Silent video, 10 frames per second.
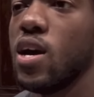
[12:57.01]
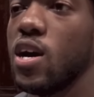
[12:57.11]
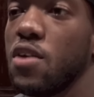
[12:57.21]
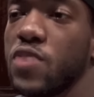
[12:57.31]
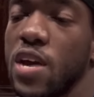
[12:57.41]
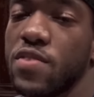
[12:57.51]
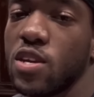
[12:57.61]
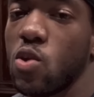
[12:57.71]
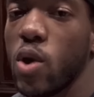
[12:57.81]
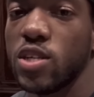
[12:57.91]
If you have any
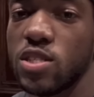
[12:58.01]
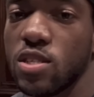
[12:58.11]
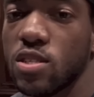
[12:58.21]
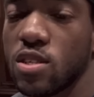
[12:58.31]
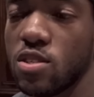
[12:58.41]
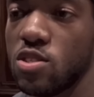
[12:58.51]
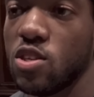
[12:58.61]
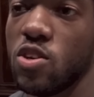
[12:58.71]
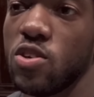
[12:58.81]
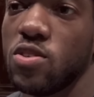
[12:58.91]
questions,
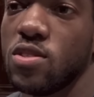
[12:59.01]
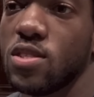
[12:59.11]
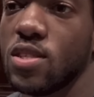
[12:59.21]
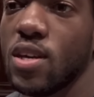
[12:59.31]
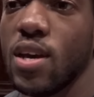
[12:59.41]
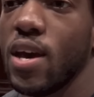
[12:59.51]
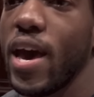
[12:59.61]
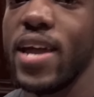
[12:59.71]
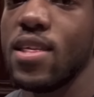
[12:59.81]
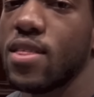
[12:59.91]
concerns,
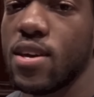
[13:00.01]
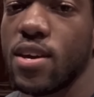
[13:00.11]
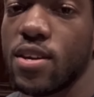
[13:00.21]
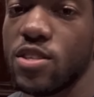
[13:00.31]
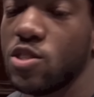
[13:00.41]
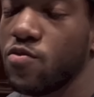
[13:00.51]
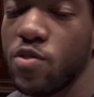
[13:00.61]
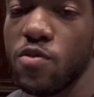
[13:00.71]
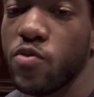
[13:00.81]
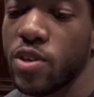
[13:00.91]
anything, just
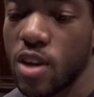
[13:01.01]
feel free to